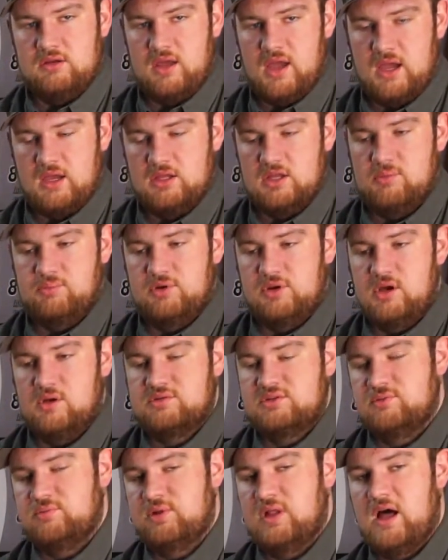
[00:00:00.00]
gained up enough
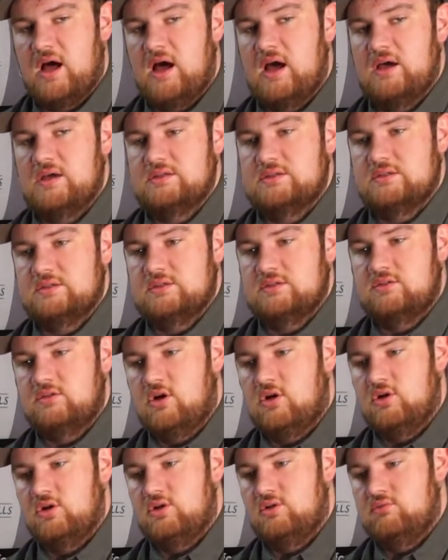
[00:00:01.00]
supplies and
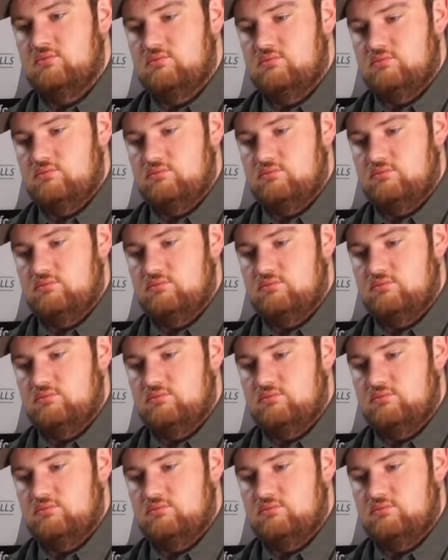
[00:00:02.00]
started